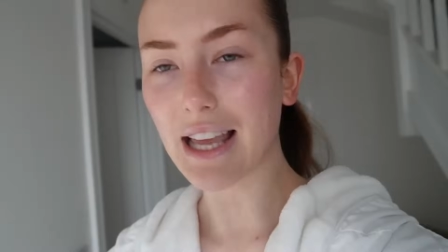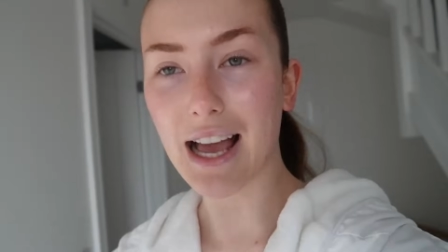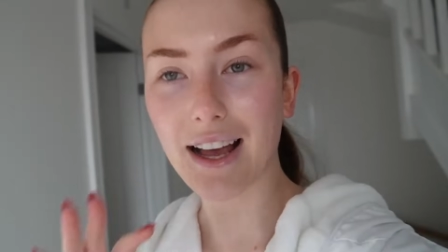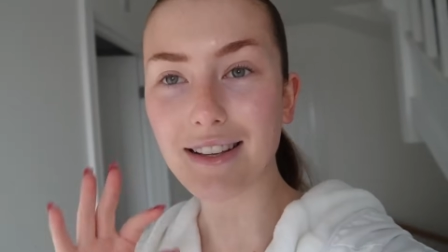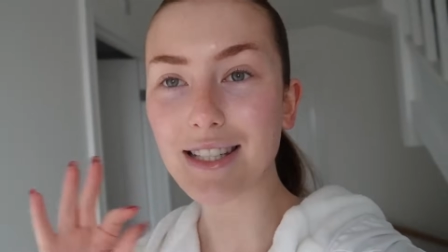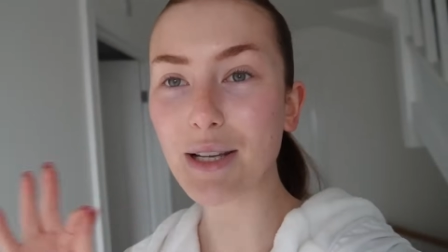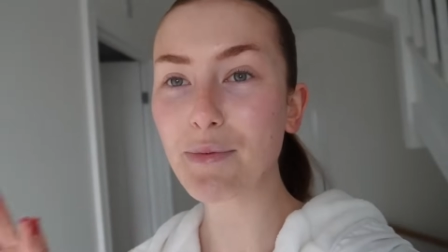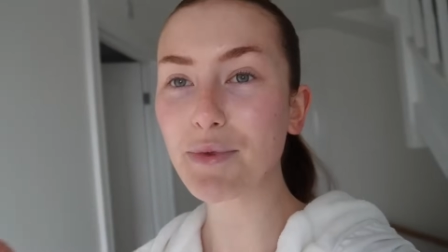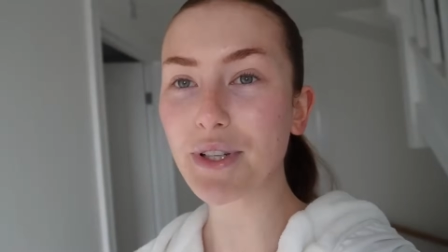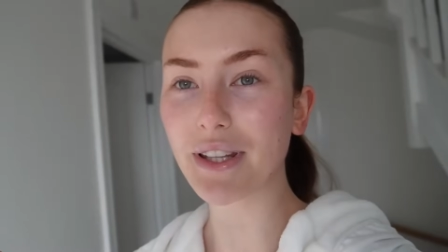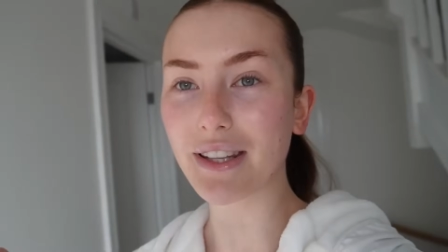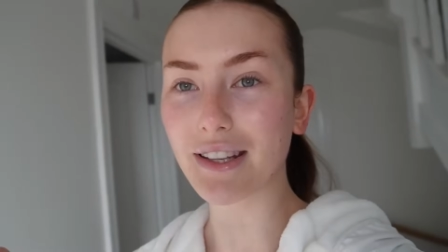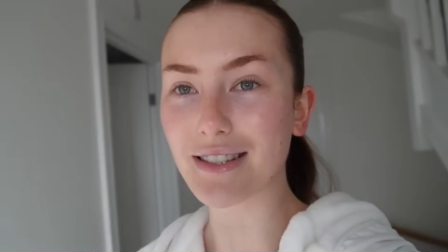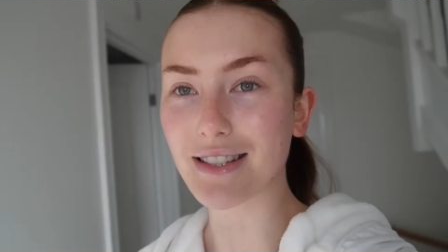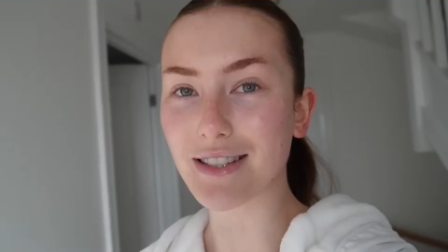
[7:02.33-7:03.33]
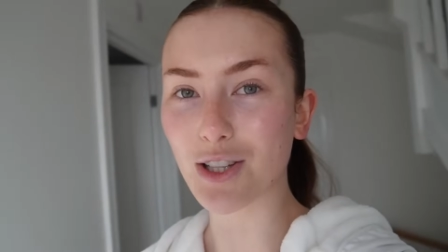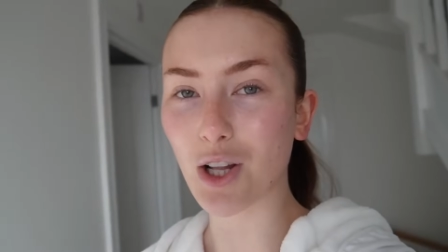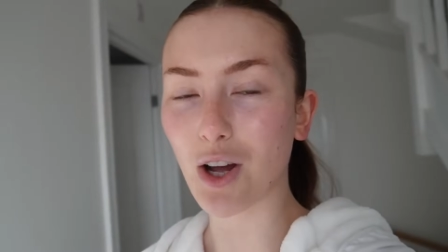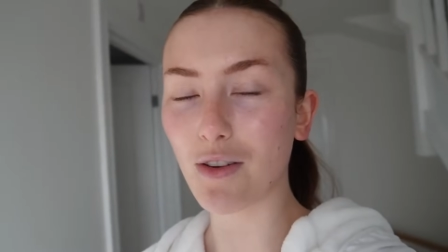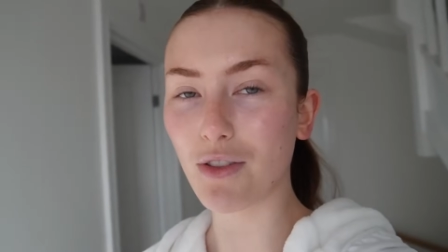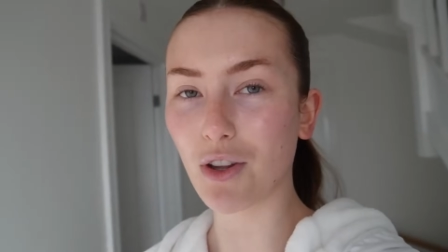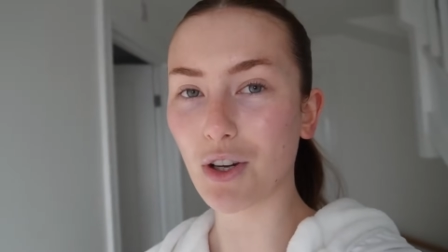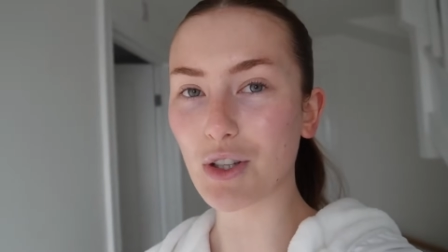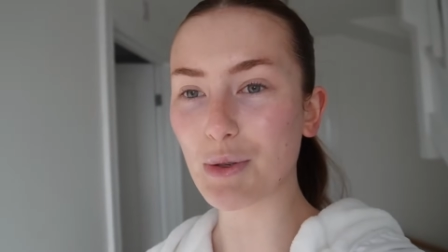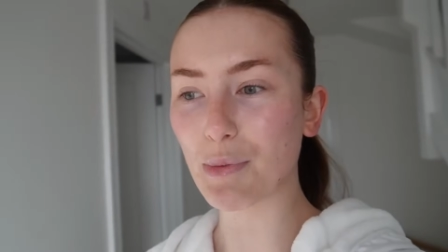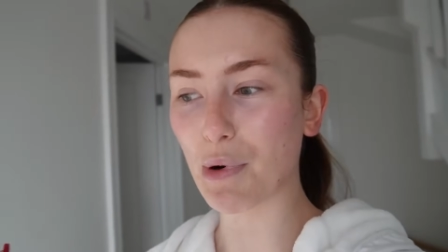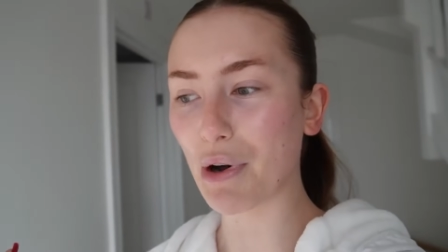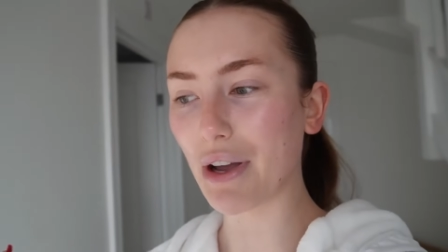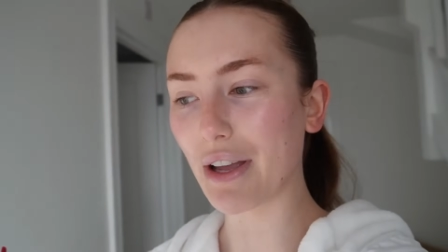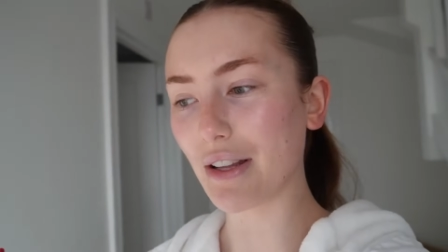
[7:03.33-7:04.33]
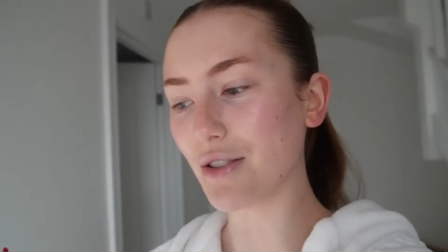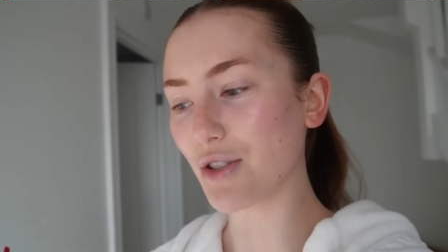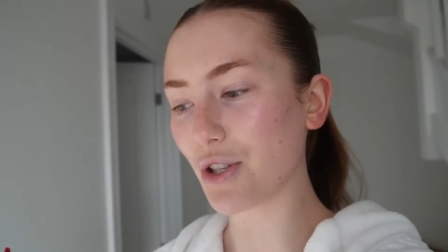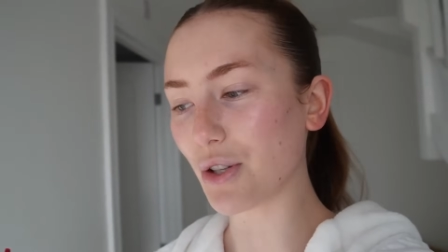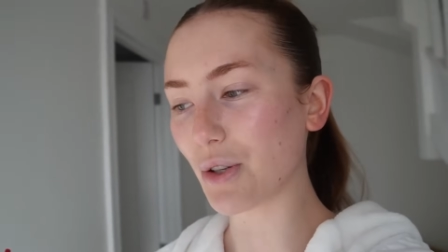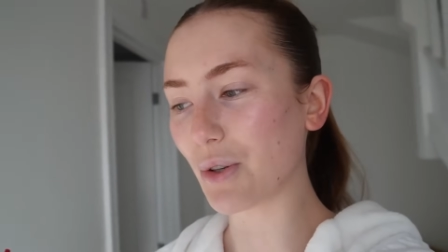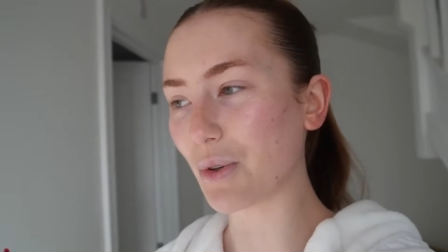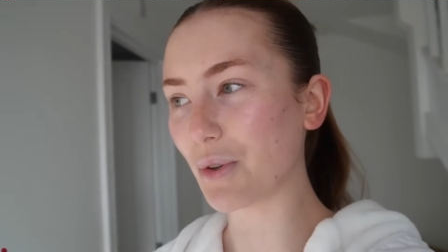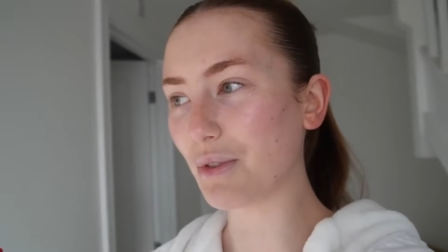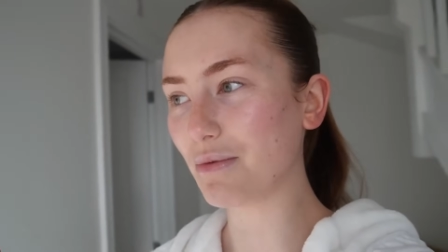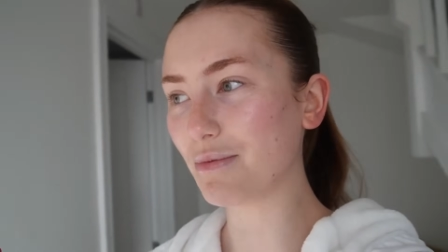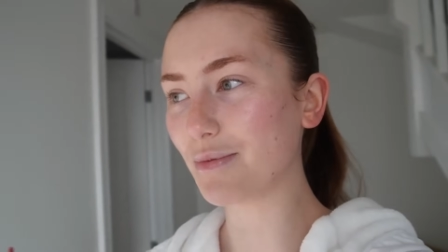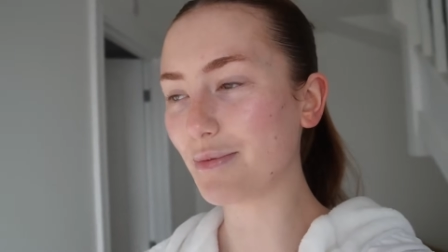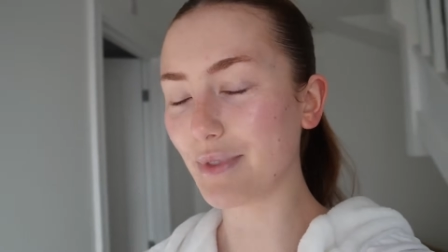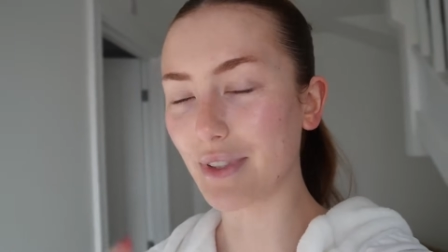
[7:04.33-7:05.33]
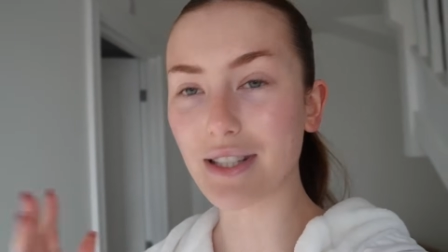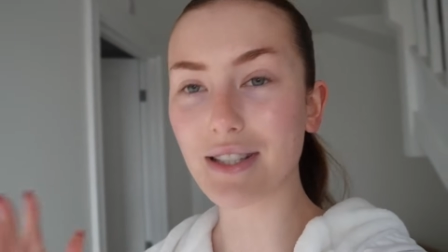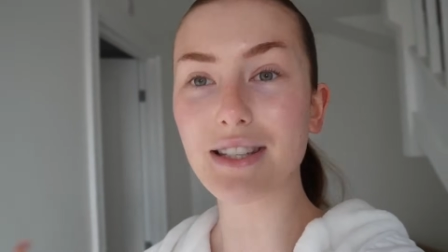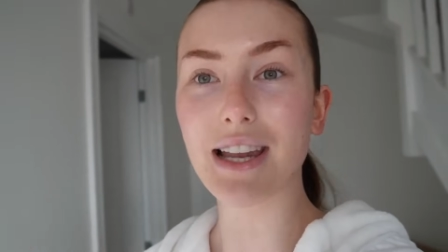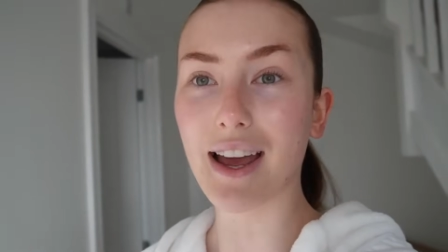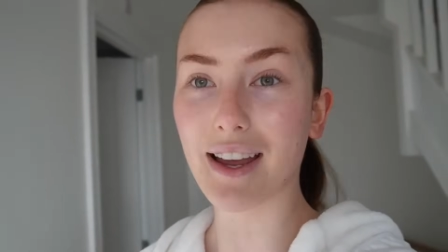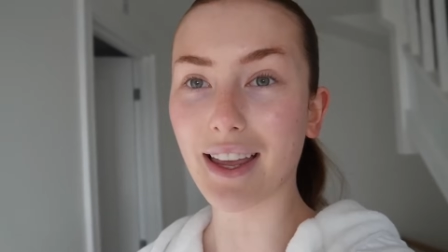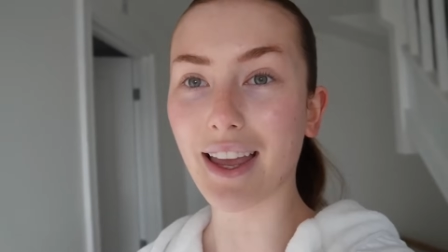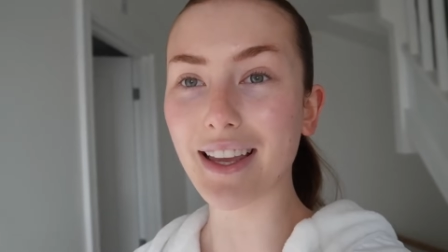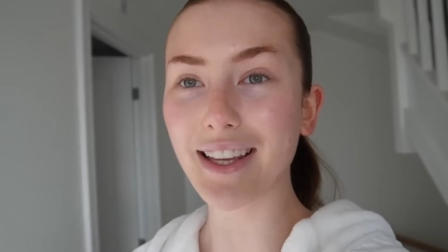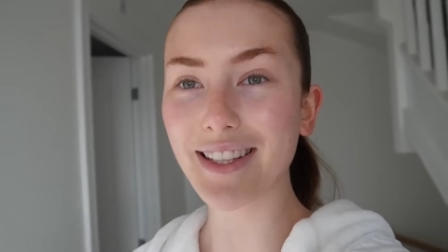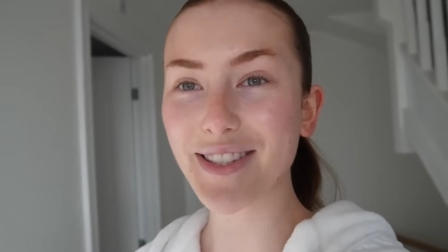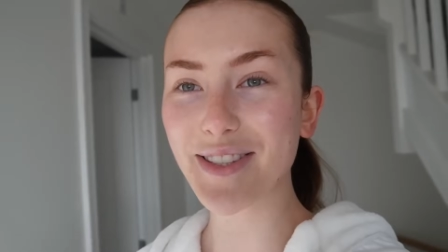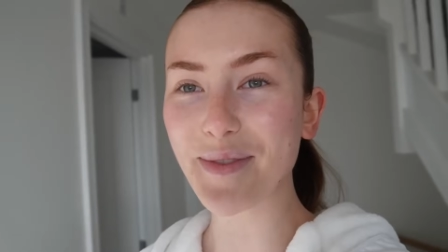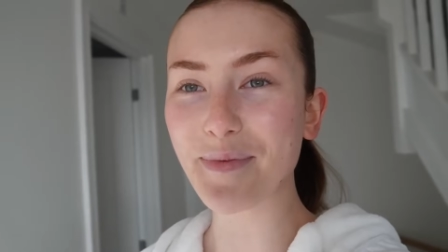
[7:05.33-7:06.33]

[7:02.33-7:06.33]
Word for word: Yeah, seems silly because it's a lot of thought to put into the staircase